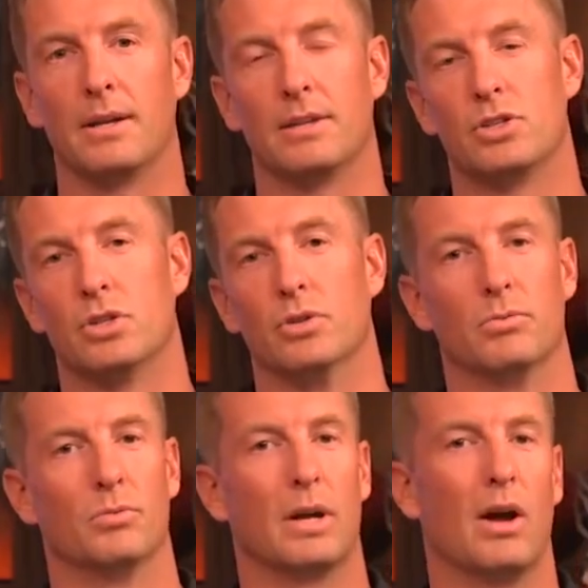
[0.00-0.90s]
I mean,
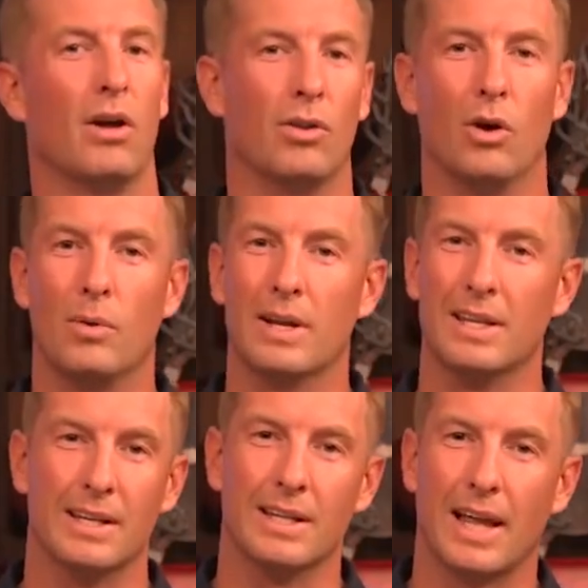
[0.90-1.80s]
shoot, we all know what
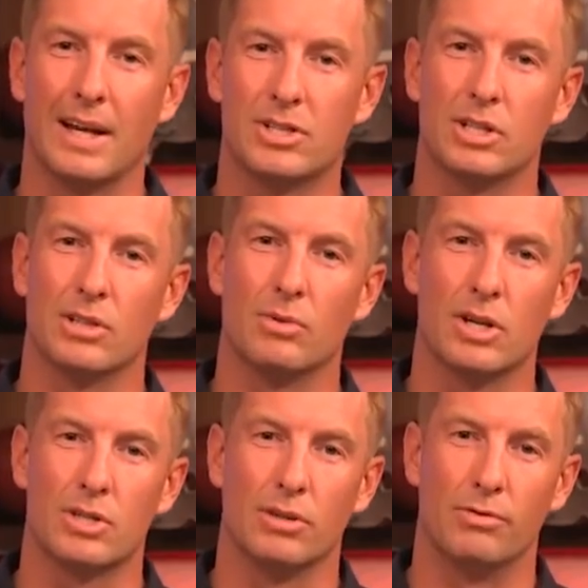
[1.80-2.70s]
he did last year
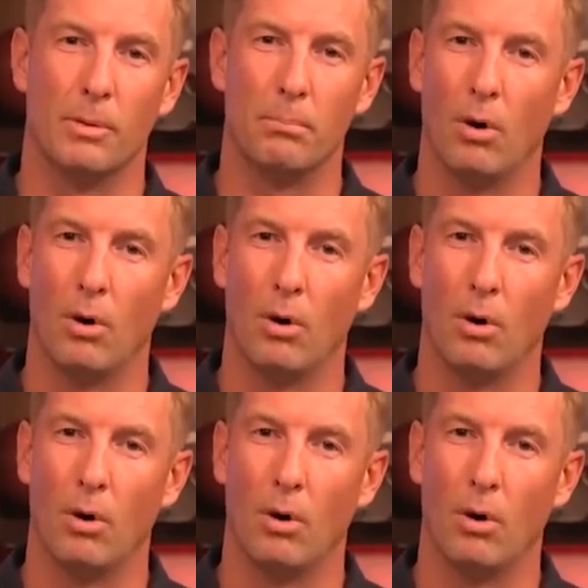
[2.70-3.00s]
rushing the